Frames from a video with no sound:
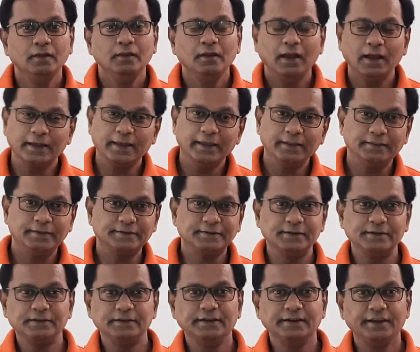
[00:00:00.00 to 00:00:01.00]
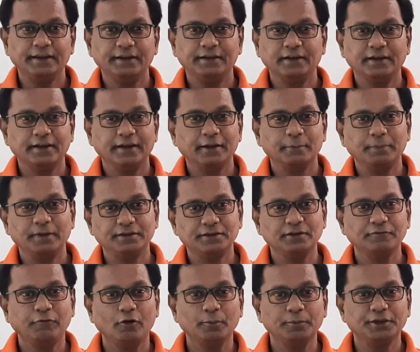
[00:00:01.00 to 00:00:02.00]
Again, this is indeed a great
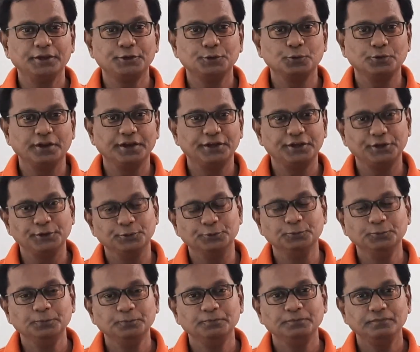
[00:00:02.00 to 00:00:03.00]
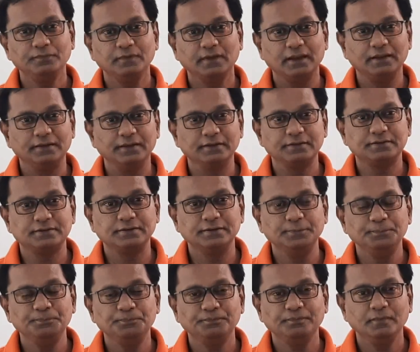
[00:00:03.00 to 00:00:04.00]
pleasure for me to greet you at this
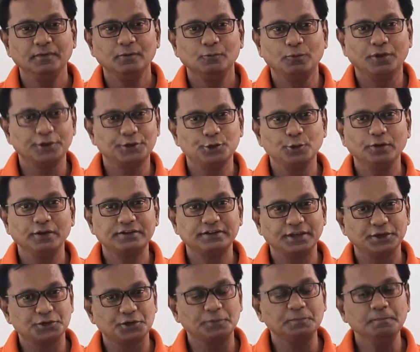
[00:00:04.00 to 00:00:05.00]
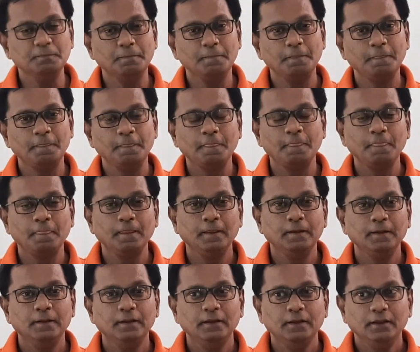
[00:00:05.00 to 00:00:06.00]
virtual session.
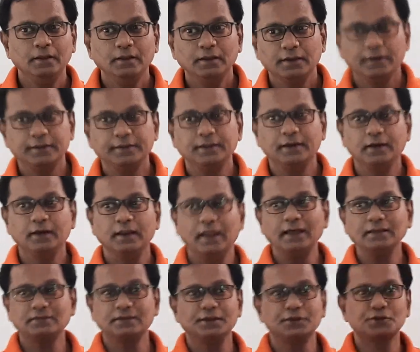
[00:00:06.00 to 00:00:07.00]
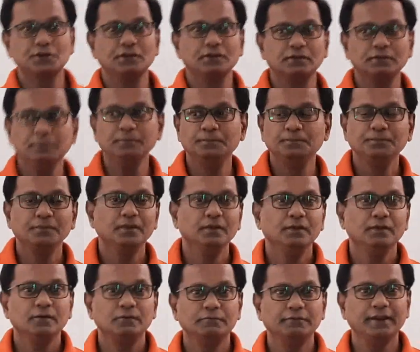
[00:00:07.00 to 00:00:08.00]
In the last session,
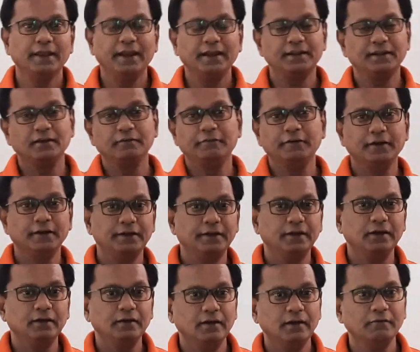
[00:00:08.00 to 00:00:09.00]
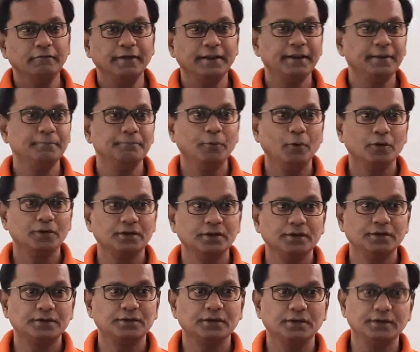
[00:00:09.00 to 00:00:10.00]
we had covered a very
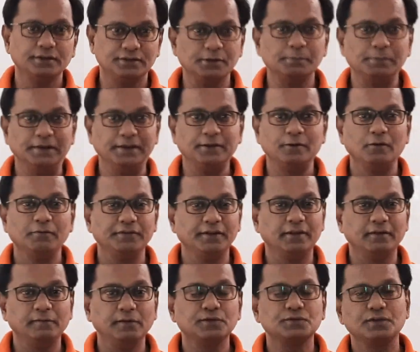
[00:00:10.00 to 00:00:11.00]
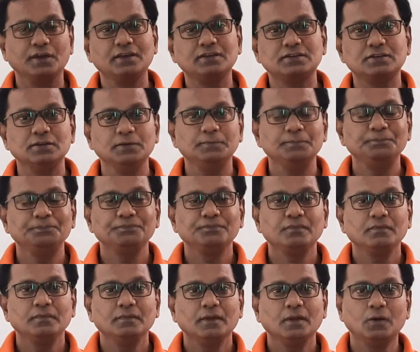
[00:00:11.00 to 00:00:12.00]
important discipline of linguistics
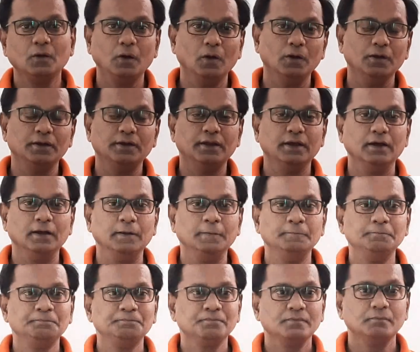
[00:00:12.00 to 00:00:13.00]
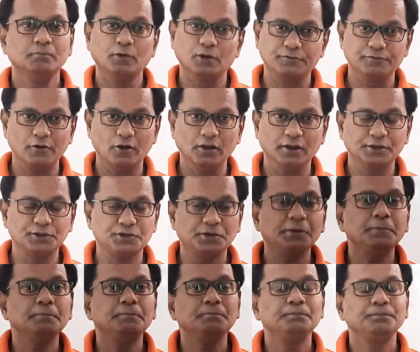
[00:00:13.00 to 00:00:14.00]
called
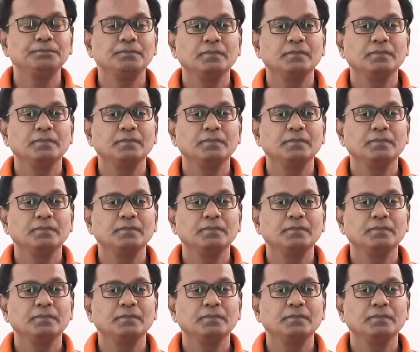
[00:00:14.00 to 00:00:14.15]
morphology.